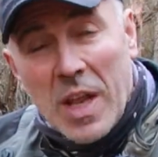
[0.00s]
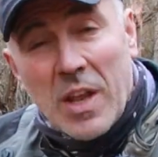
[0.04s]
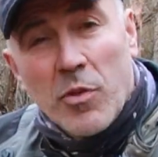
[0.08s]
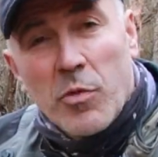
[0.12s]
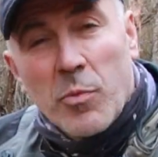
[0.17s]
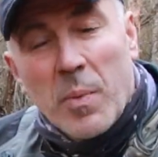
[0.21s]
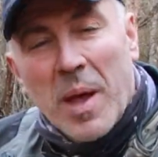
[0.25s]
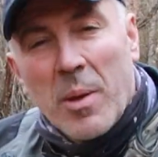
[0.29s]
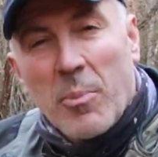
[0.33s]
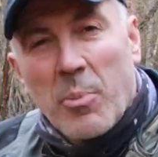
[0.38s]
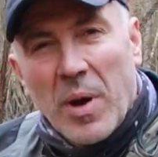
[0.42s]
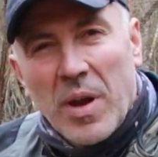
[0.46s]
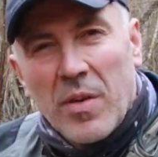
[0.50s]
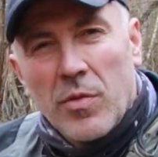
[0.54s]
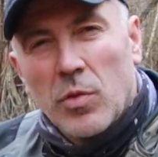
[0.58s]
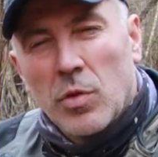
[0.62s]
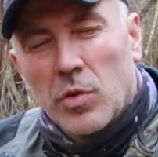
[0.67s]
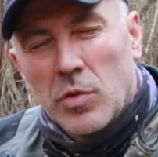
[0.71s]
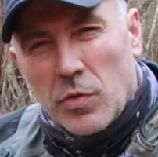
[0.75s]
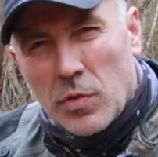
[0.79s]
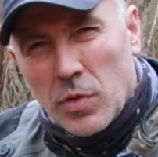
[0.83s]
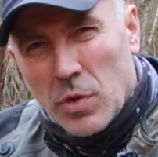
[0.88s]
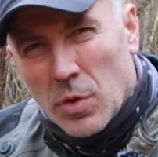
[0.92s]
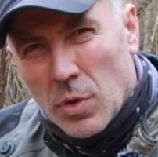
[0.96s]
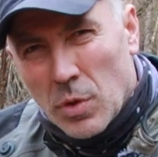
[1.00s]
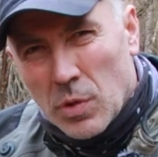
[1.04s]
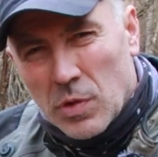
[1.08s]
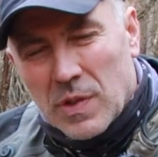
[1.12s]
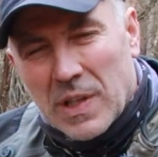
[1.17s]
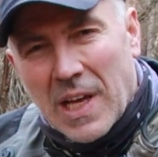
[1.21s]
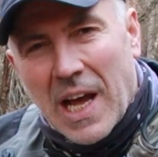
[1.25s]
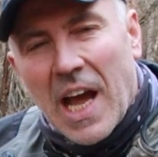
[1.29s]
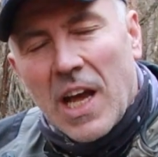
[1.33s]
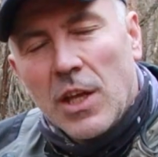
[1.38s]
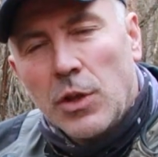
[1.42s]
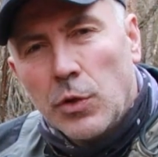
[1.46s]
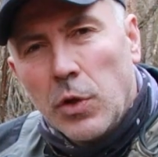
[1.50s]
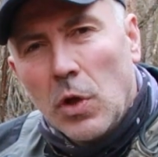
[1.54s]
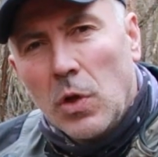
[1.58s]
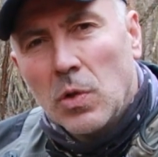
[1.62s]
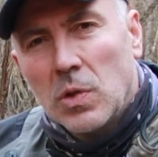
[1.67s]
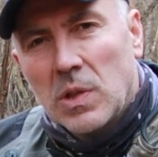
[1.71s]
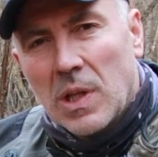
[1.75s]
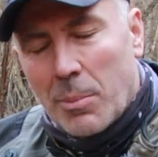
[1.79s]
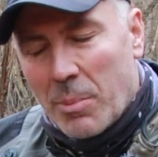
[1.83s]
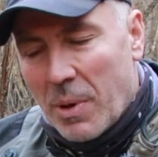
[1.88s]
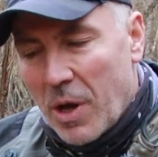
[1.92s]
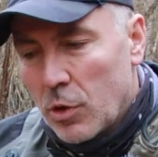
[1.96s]
one of my previous videos, I
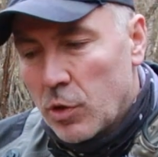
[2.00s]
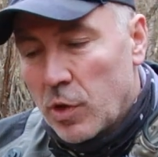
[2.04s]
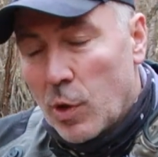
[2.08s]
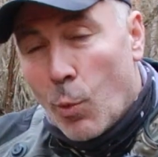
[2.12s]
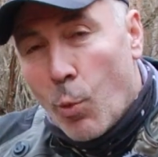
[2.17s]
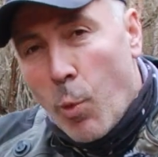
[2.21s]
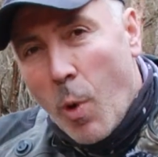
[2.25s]
talked about the